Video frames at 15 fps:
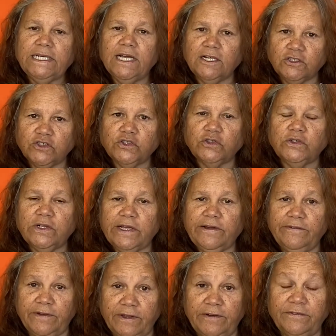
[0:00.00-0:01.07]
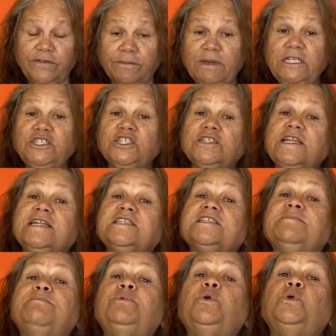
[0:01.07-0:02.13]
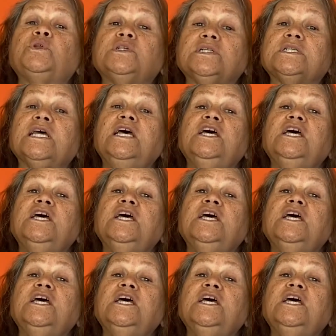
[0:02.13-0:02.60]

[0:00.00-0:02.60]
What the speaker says: cultural information that's important